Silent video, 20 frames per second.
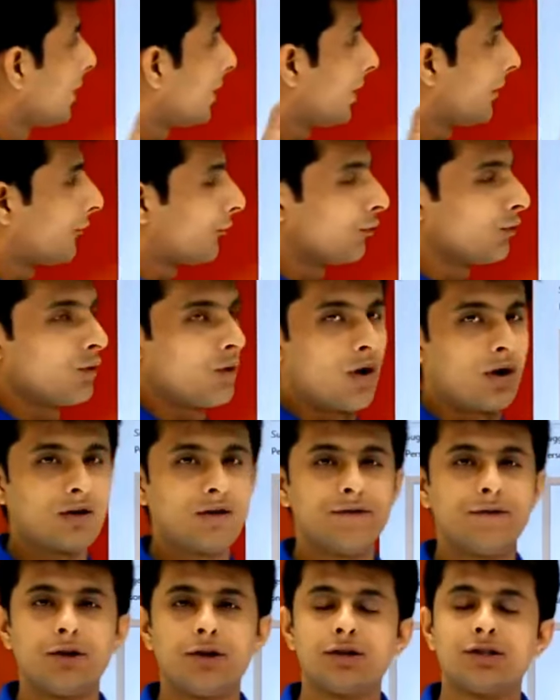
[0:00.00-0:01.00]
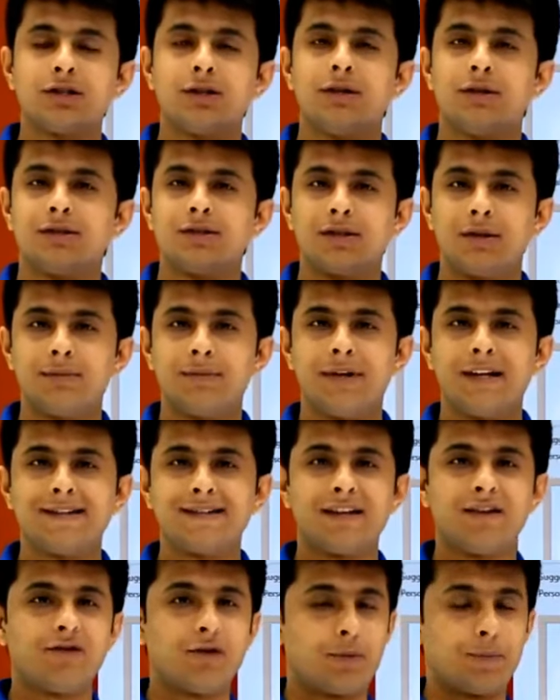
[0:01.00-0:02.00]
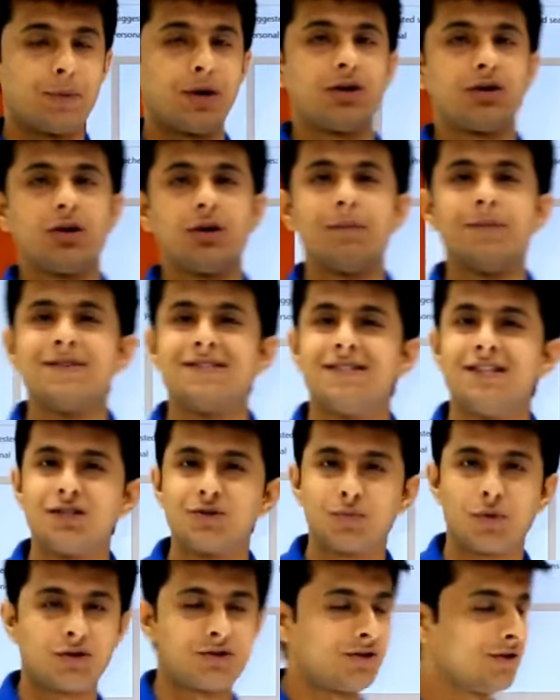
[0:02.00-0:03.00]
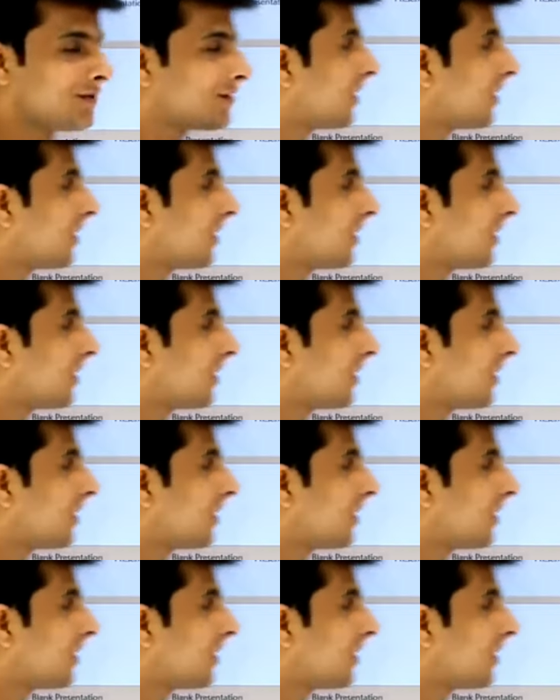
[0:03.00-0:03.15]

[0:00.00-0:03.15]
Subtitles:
If you want for some, let's say for particular business process,